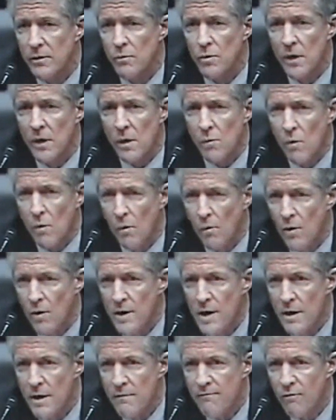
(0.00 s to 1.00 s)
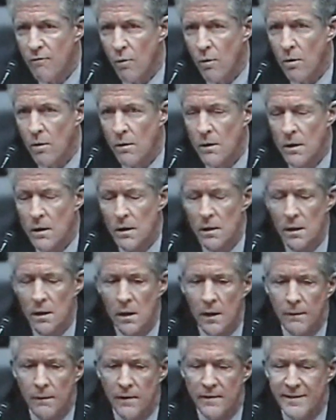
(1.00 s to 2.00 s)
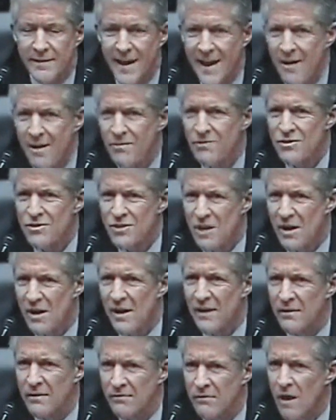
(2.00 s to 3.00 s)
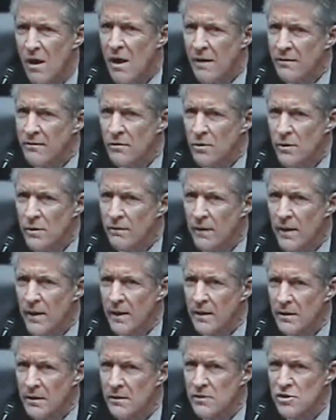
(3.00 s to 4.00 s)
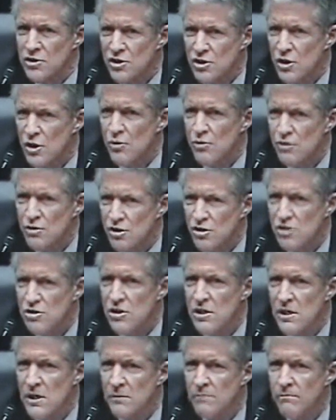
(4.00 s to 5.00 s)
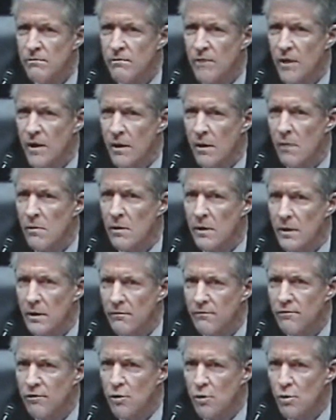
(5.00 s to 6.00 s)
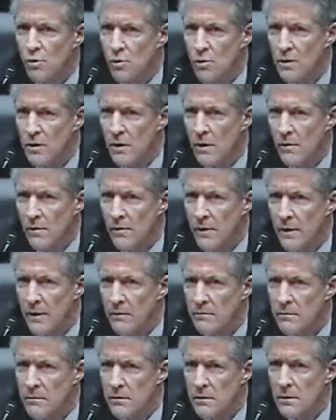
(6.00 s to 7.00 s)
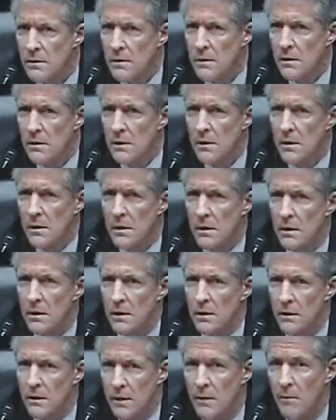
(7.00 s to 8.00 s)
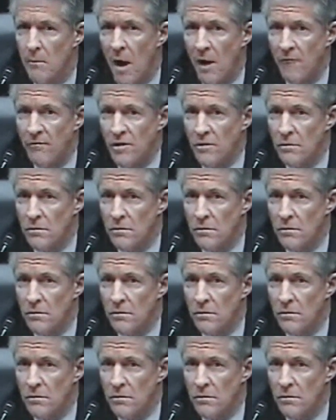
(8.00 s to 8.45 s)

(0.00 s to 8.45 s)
We know what we're here for. And the downside of not doing that is so steep that only a fool would go there, in my view.